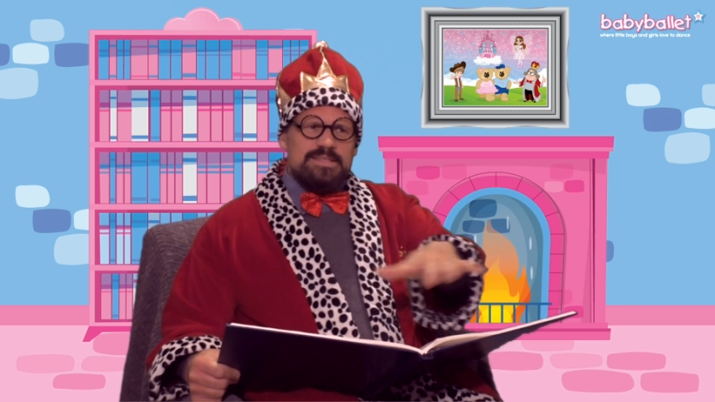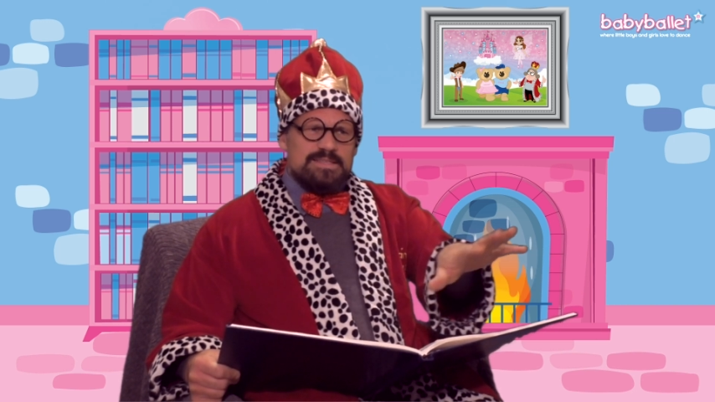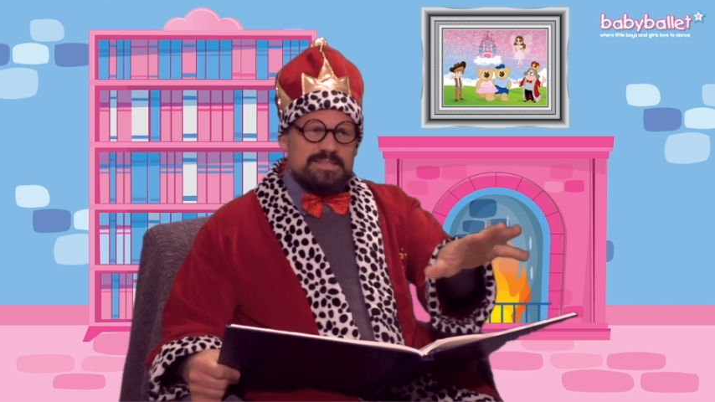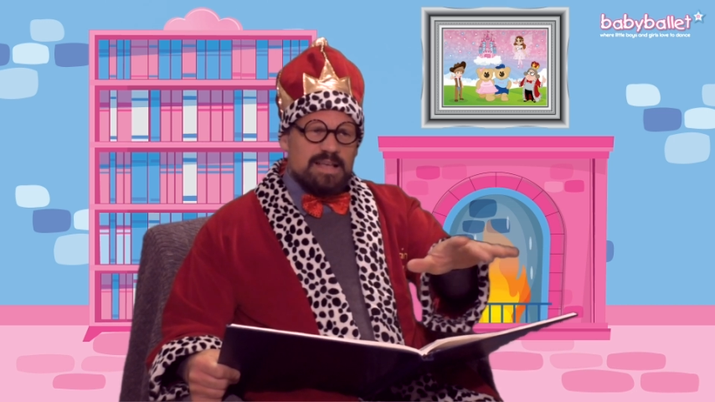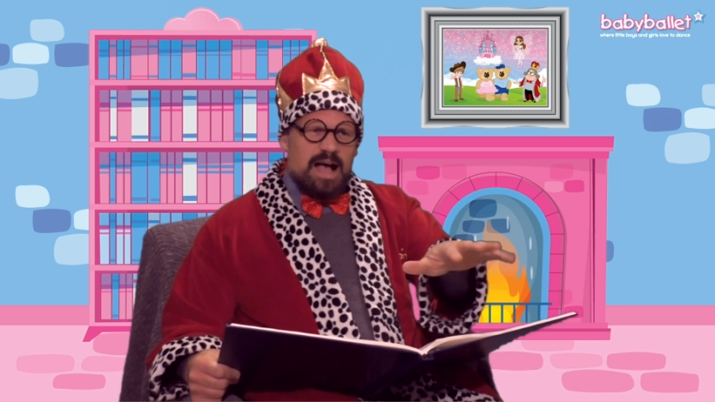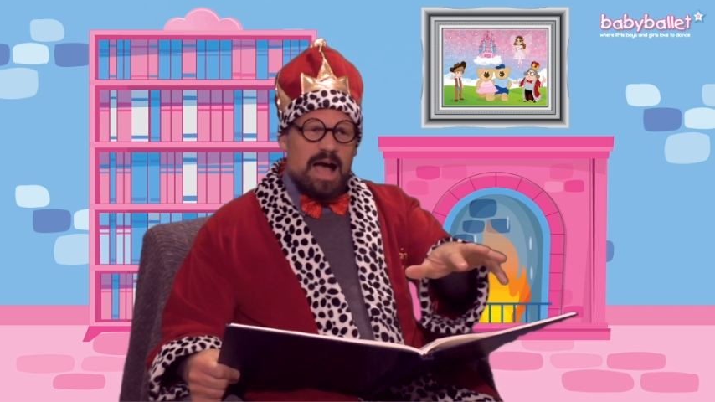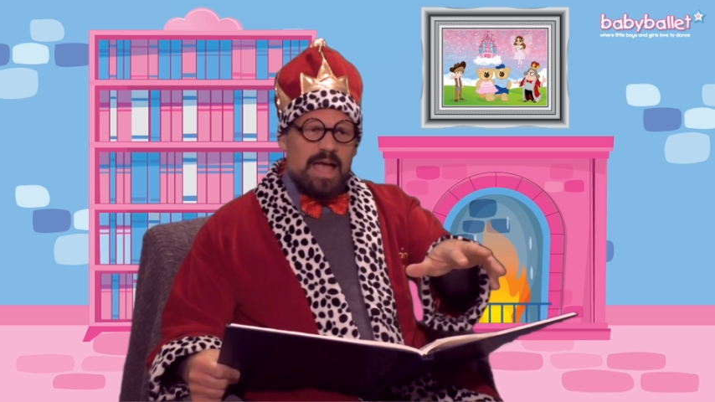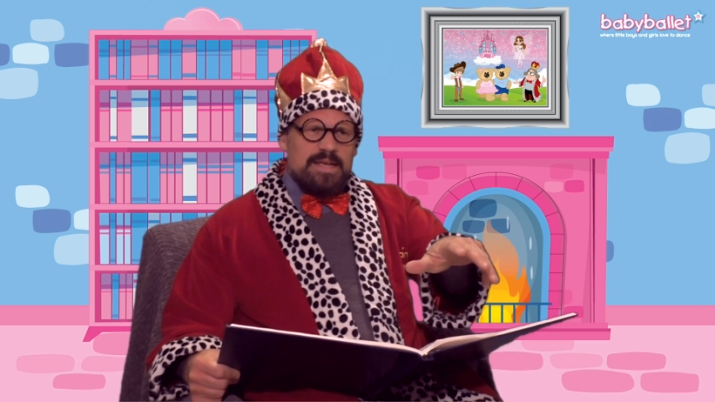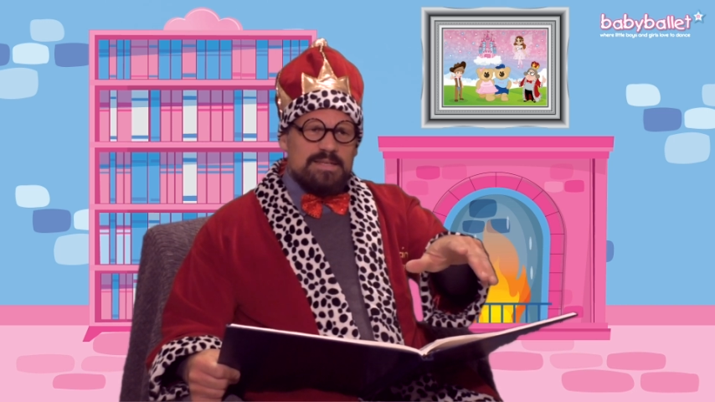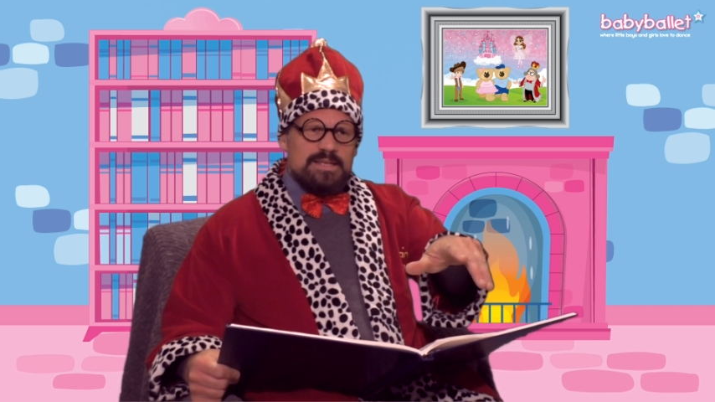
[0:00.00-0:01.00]
to
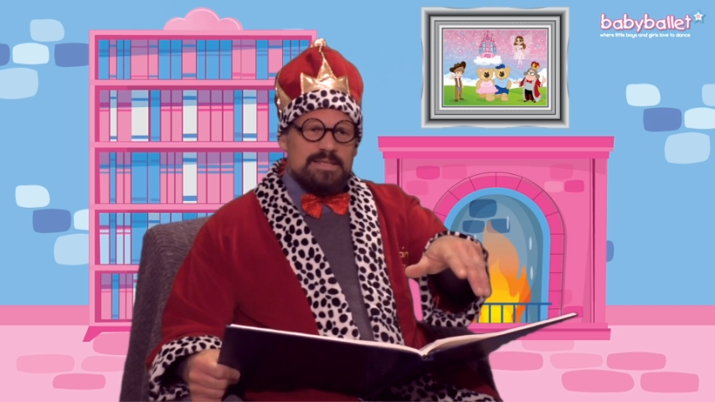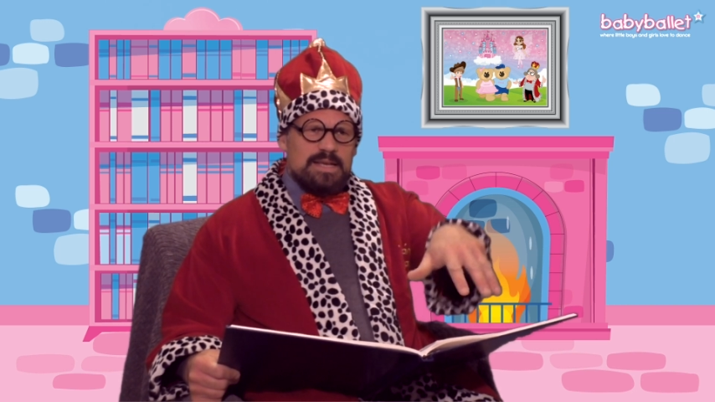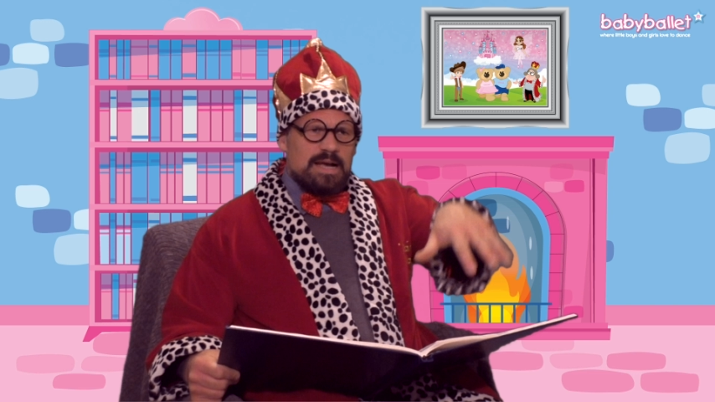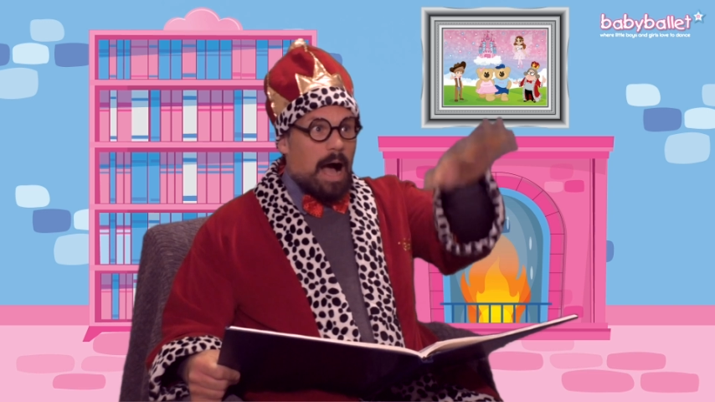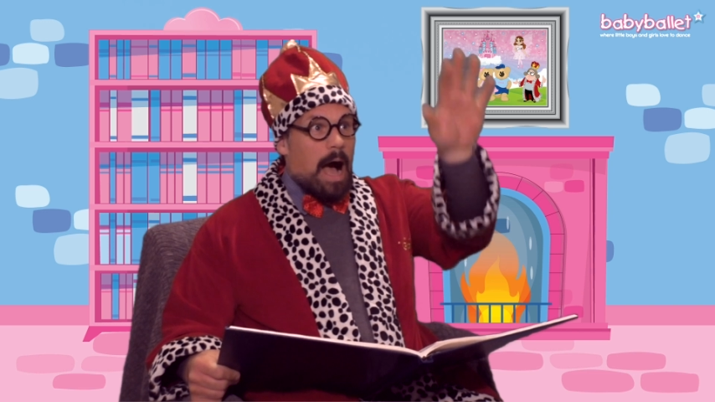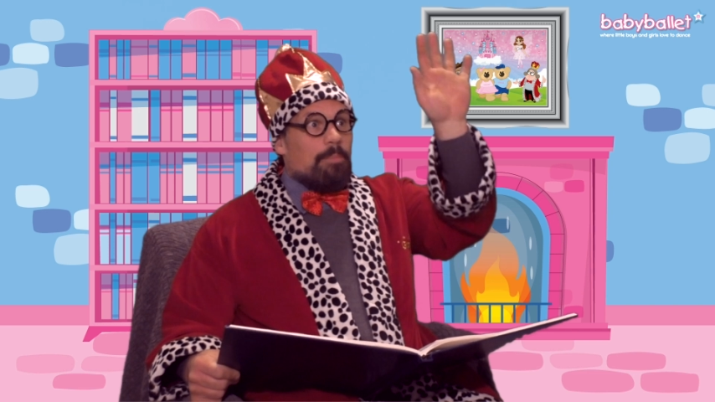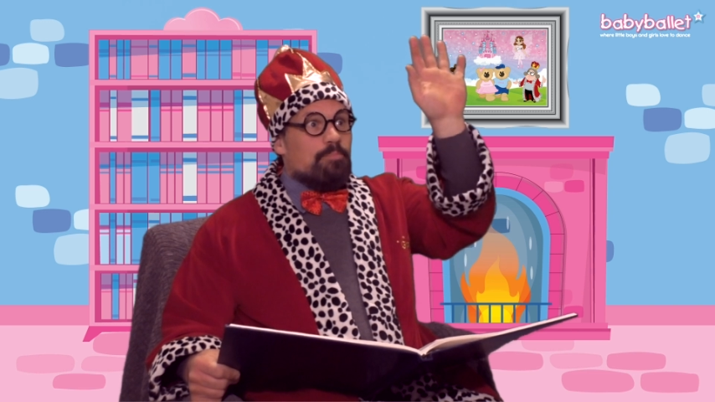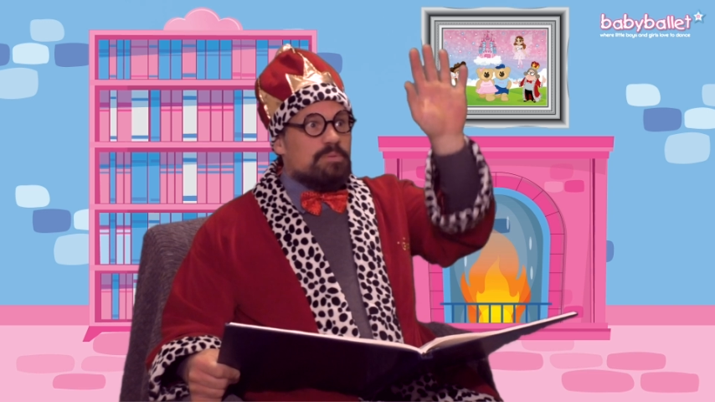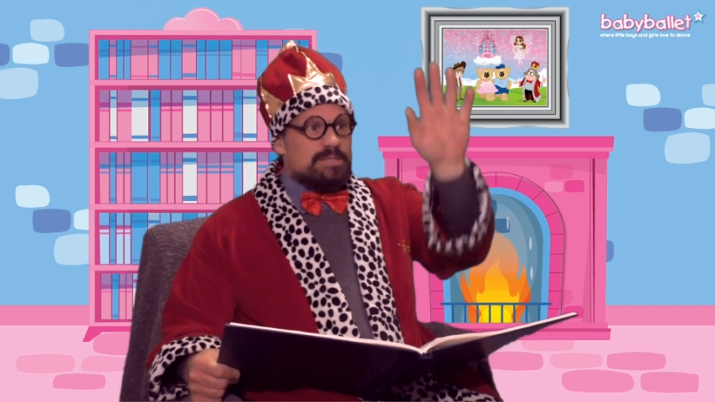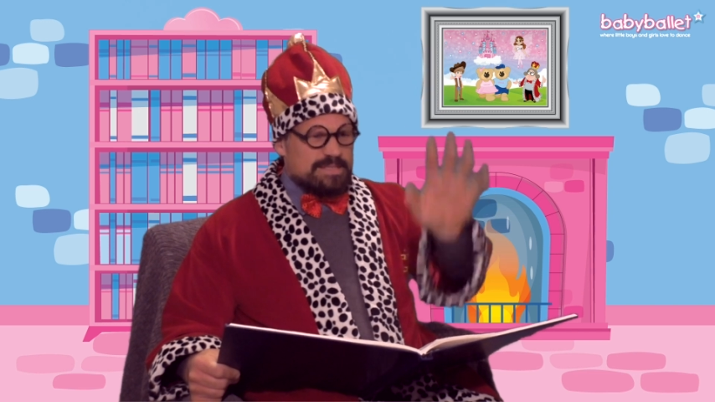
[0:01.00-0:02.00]
side and
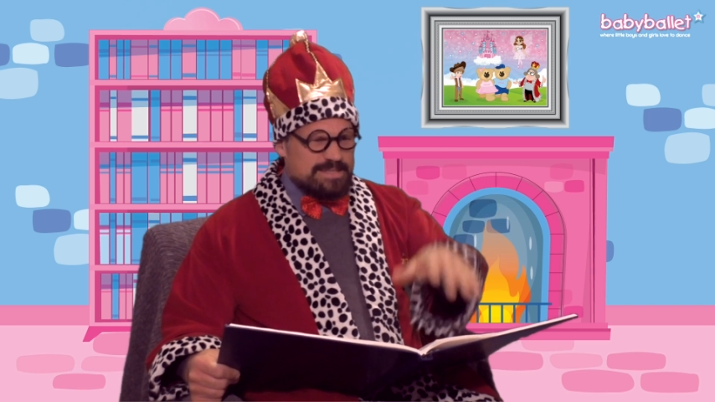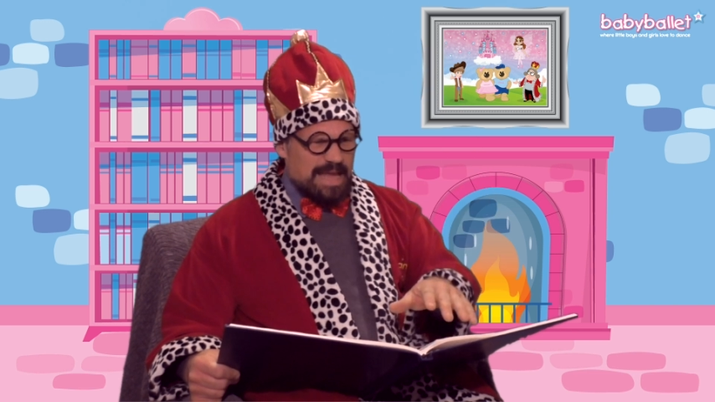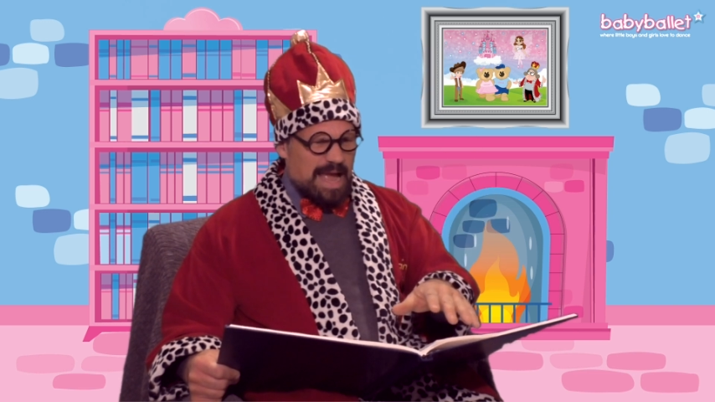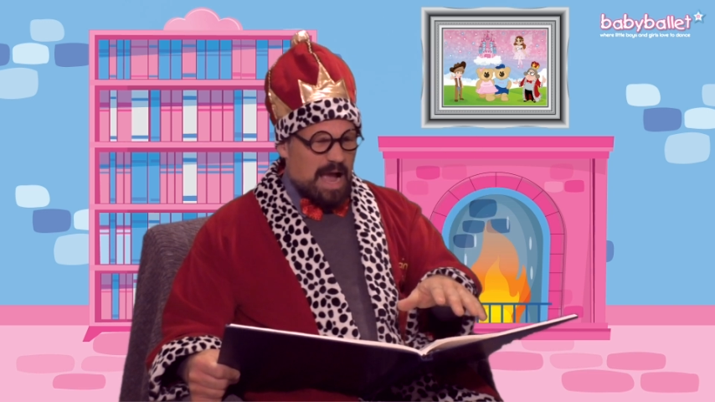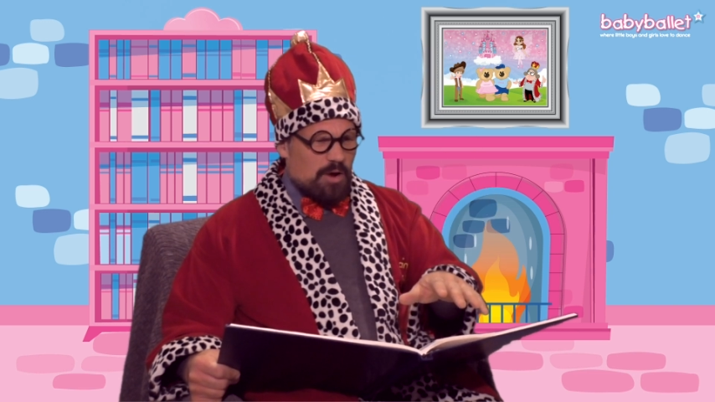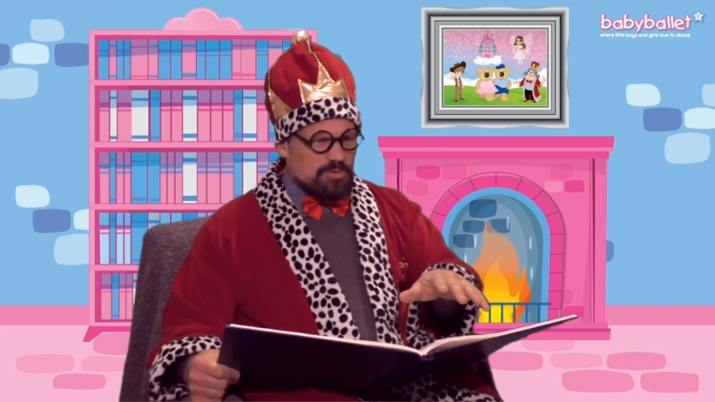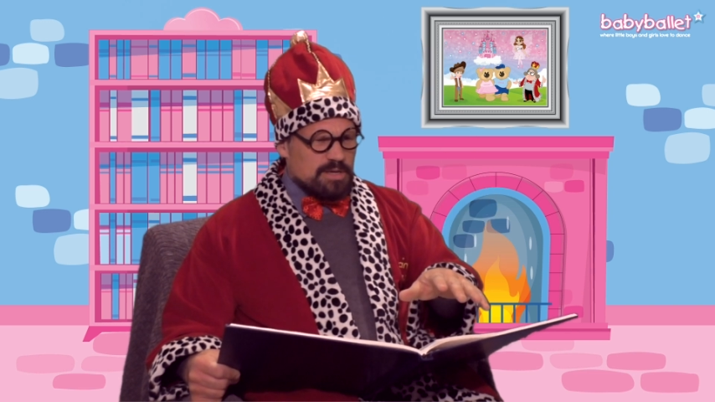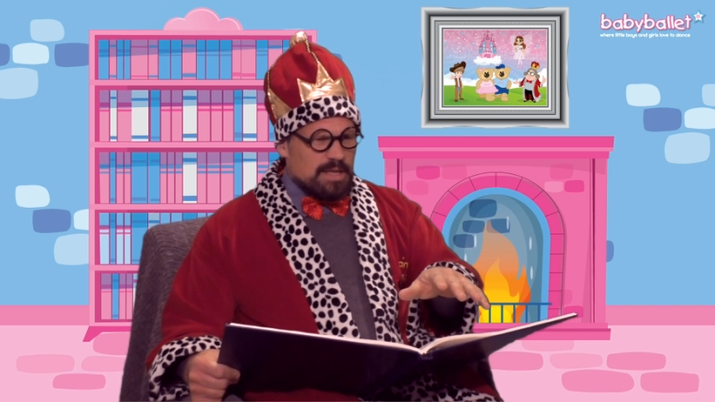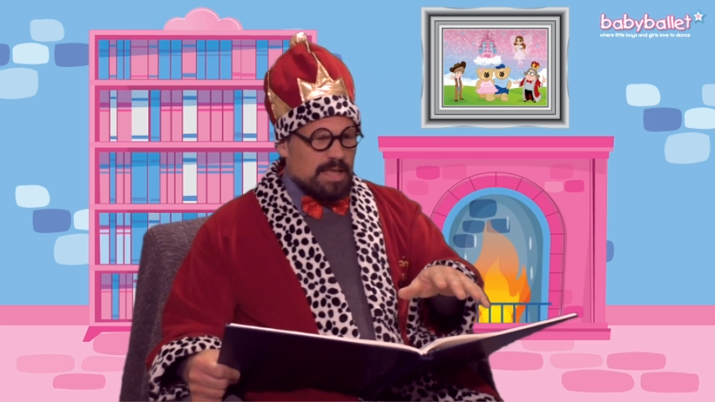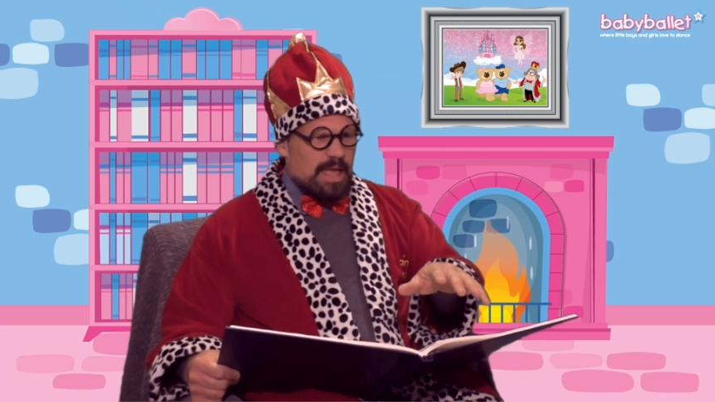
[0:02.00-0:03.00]
up and down,